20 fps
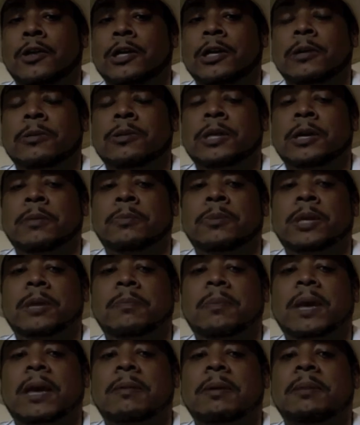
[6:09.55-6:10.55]
They
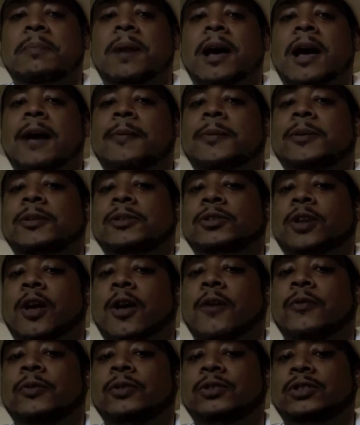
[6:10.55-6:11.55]
baby mama is
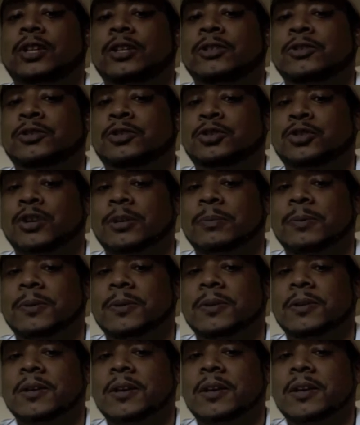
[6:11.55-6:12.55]
all of a sudden tripping.